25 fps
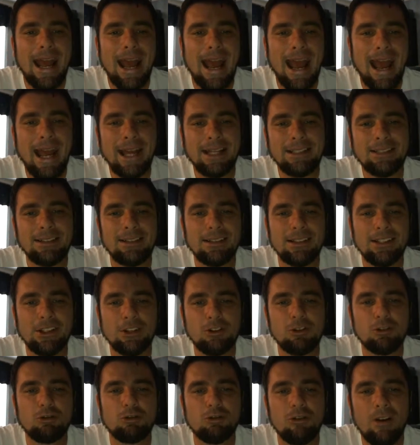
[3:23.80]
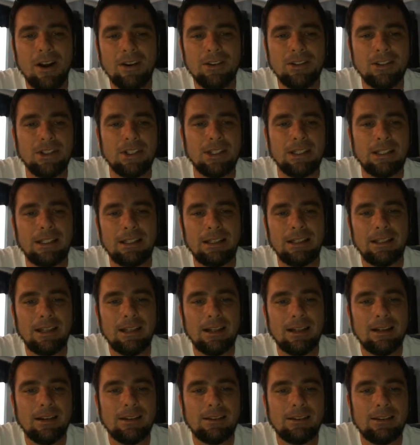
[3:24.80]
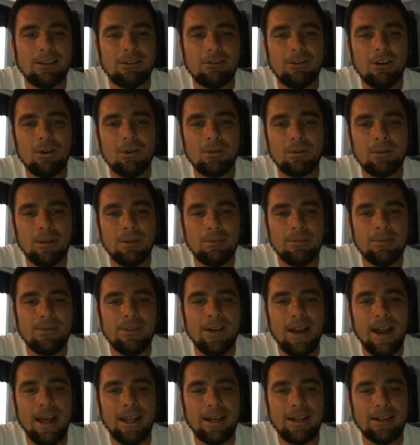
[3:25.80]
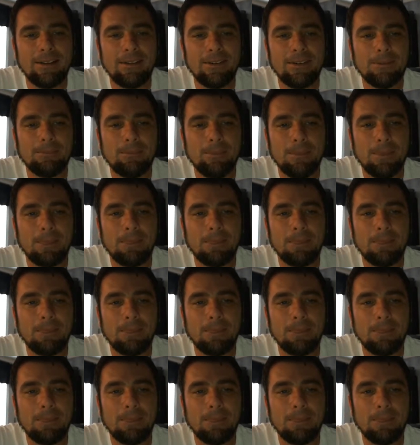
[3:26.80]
actually crushing their own lymphatics.